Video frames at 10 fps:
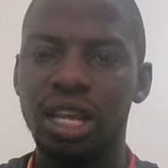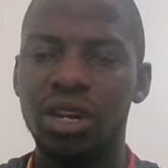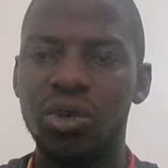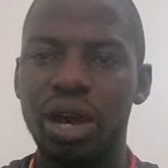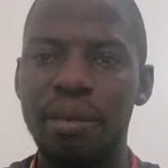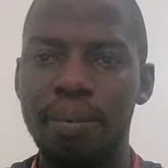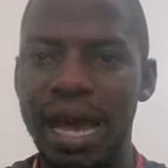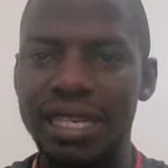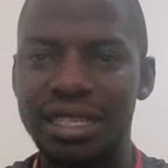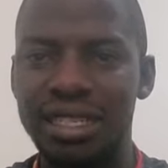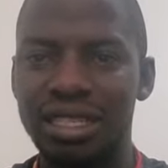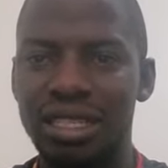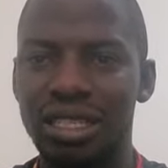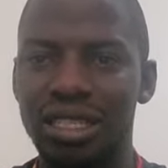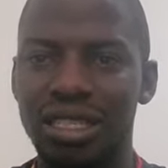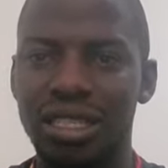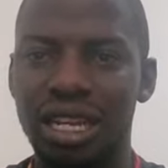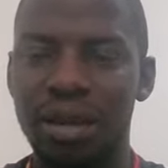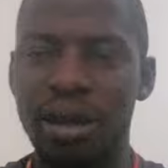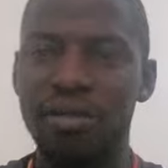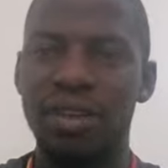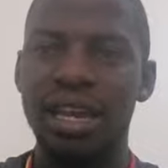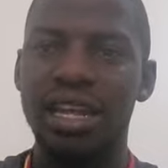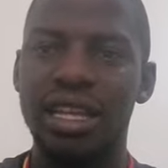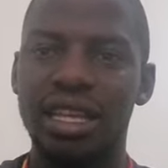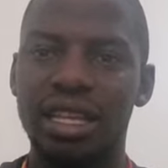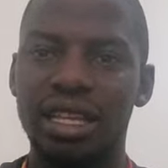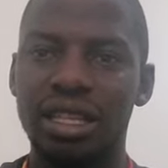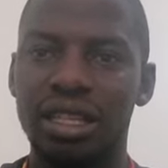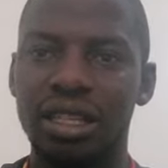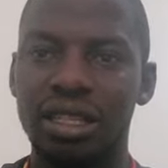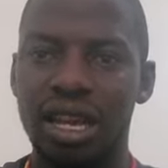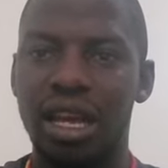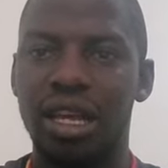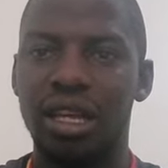Do I pass? Am I failing? Yeah.